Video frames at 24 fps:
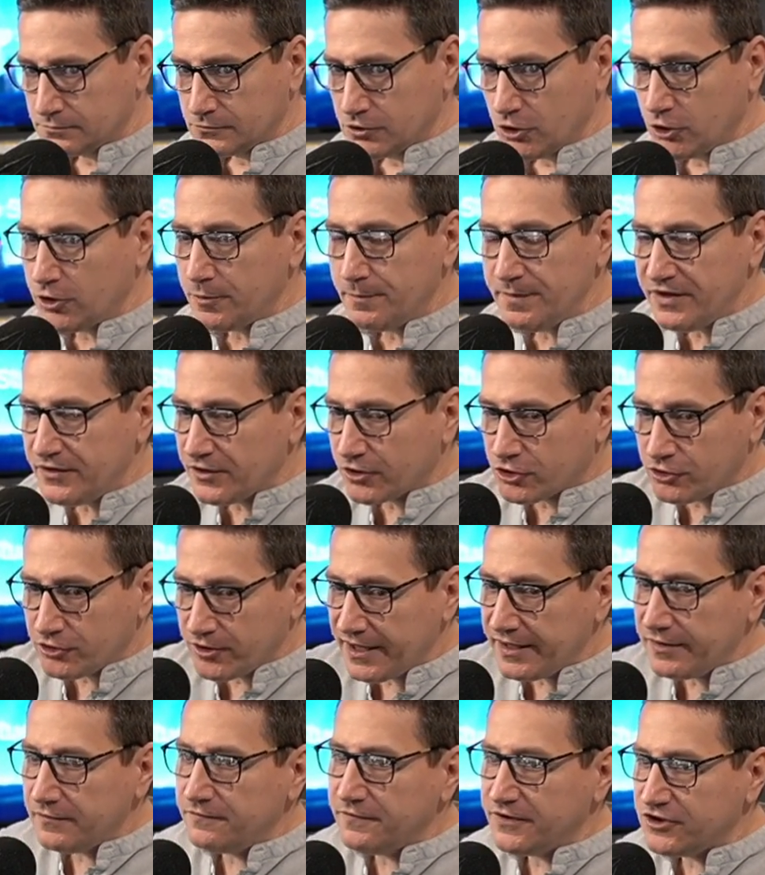who can be the
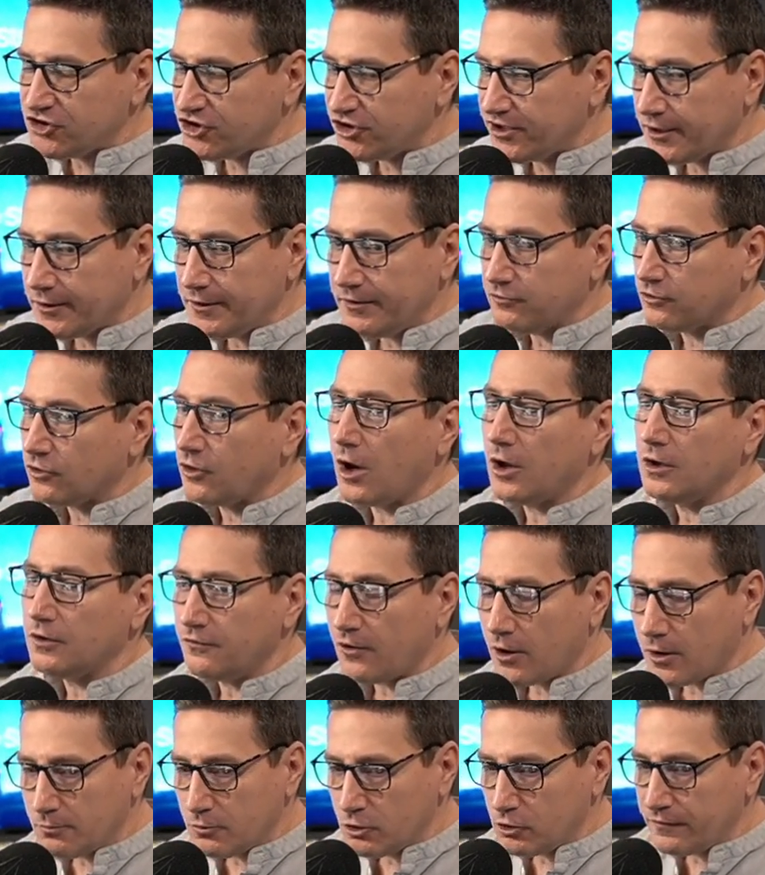creative visionary for all
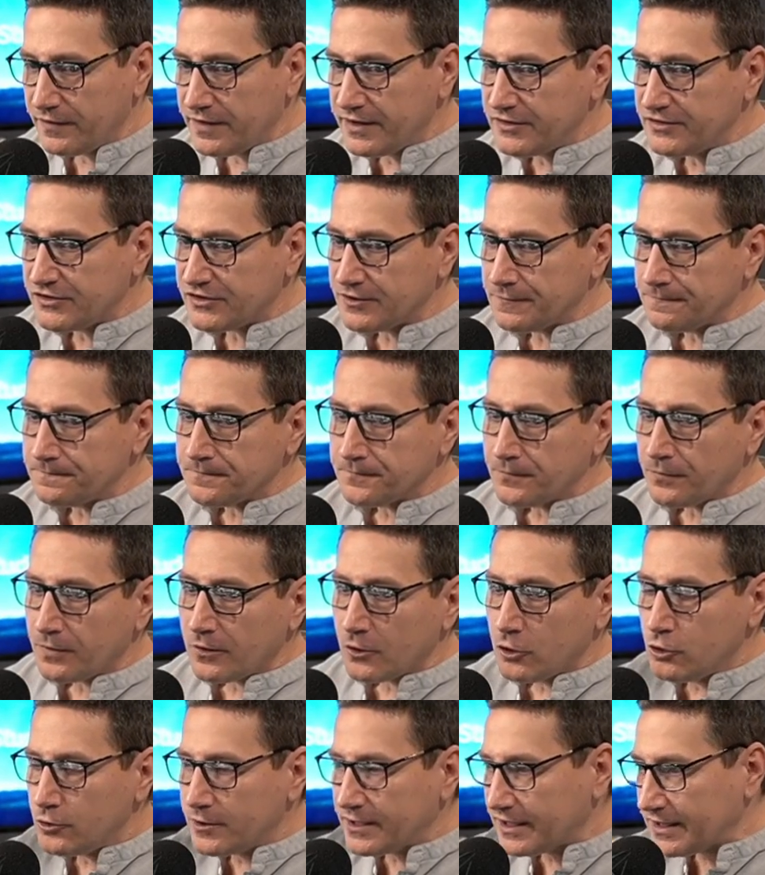of our movies,
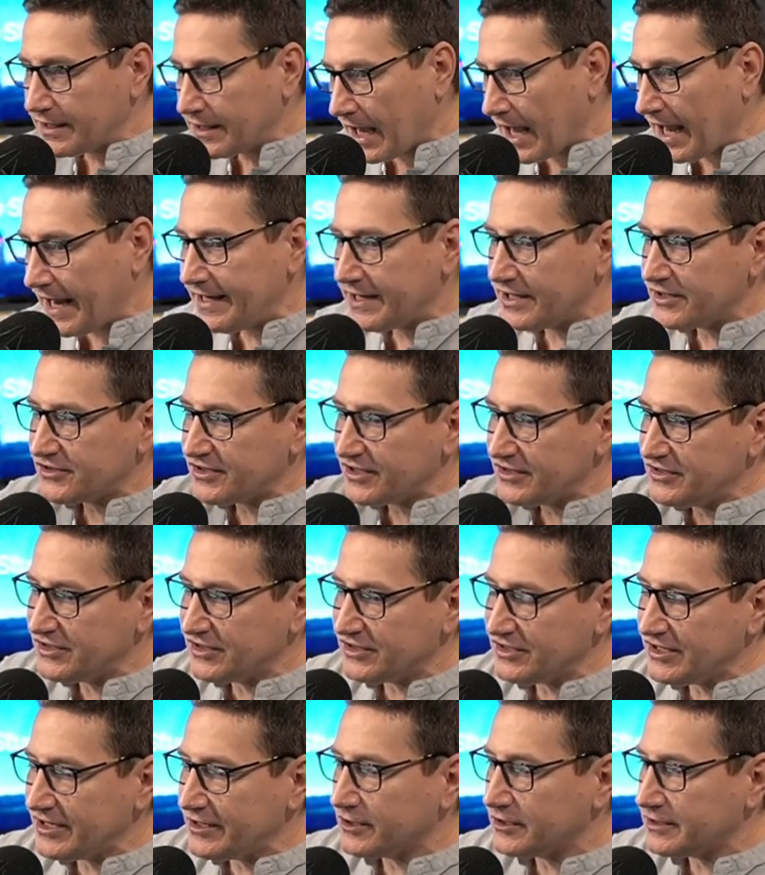who can guide us and
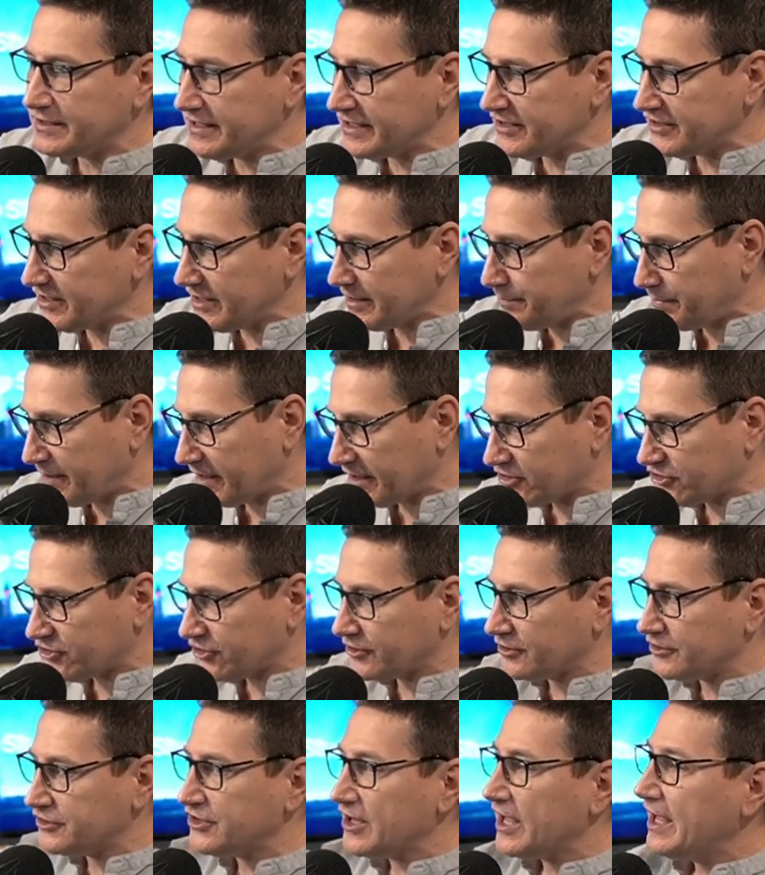steer Disney
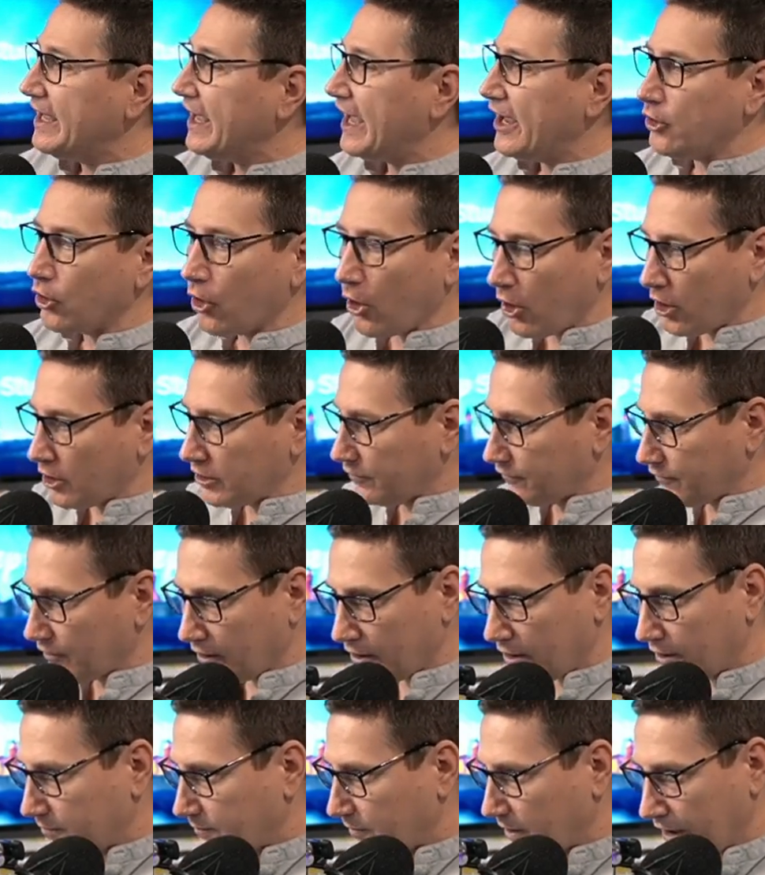Pictures and all of
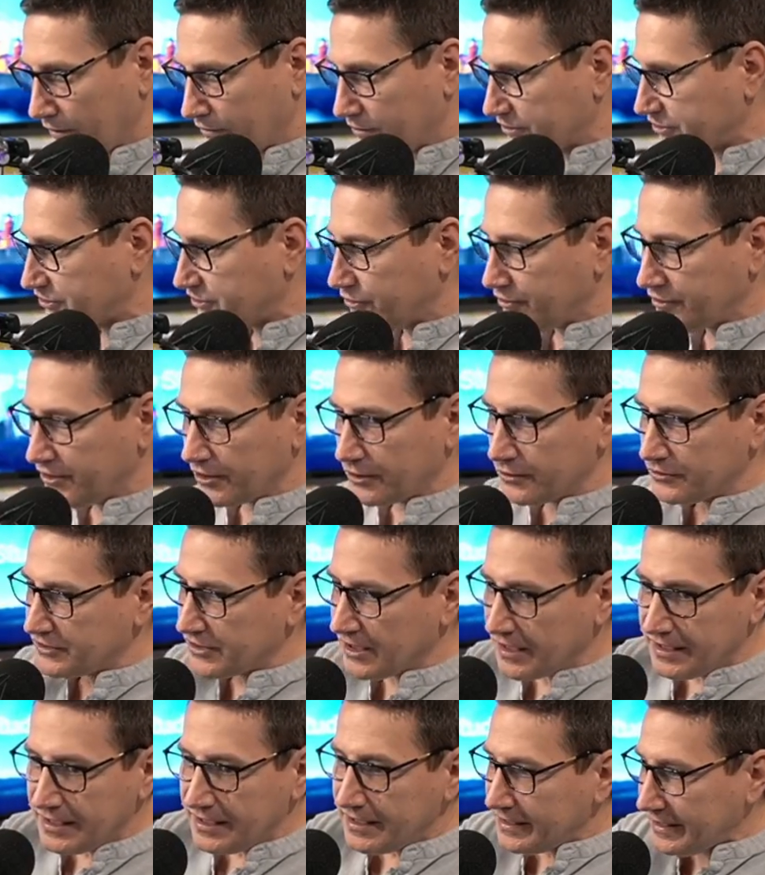our other studios
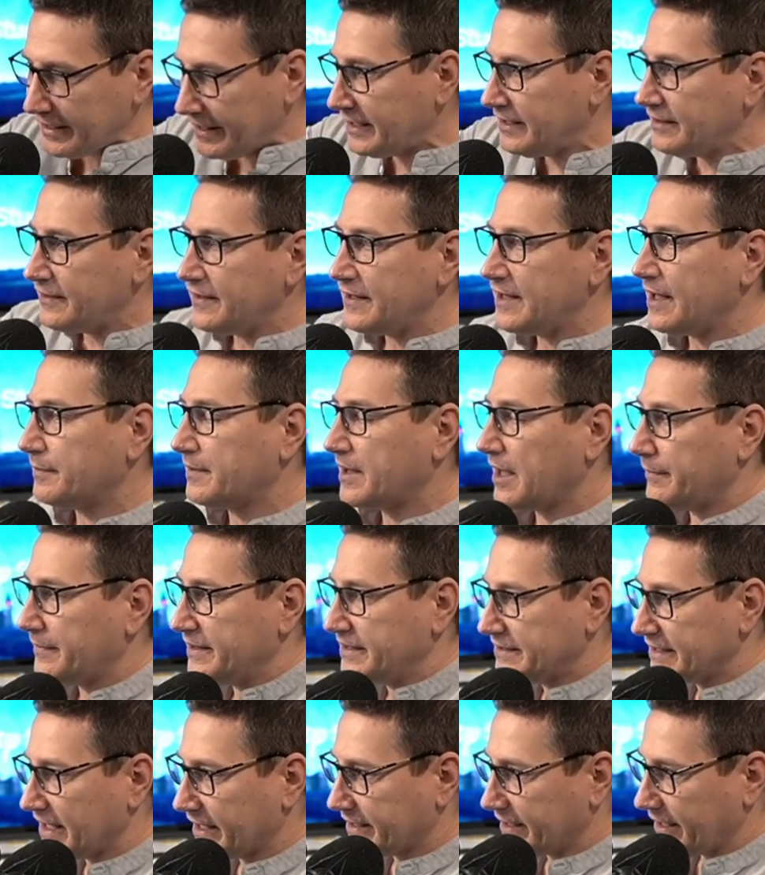into the
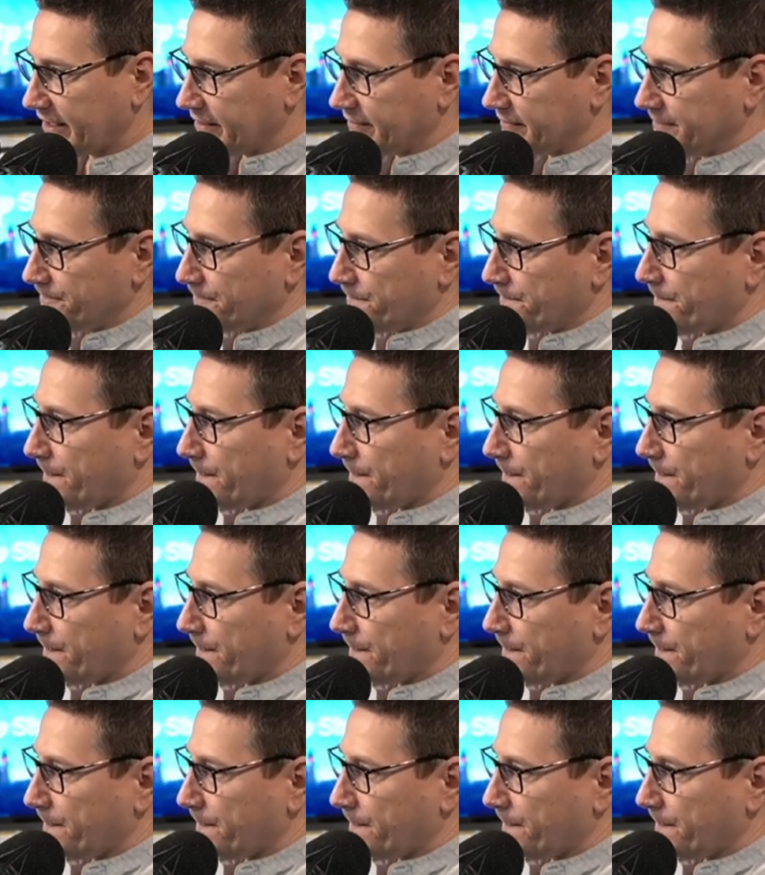upcoming decade.